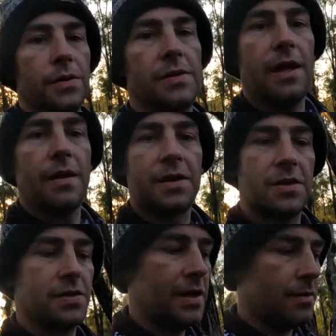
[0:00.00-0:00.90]
see how that
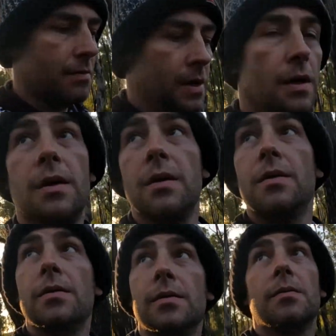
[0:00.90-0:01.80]
turns out.
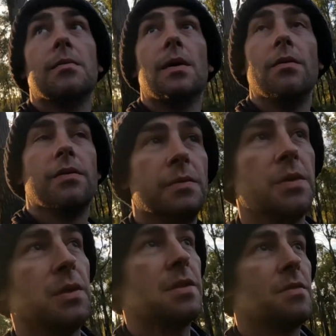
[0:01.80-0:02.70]
Hopefully we
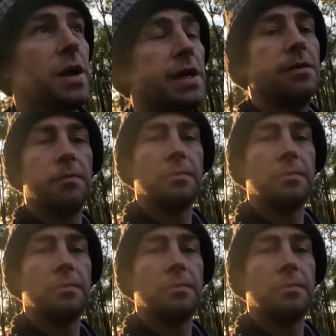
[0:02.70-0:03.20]
don't get the rain.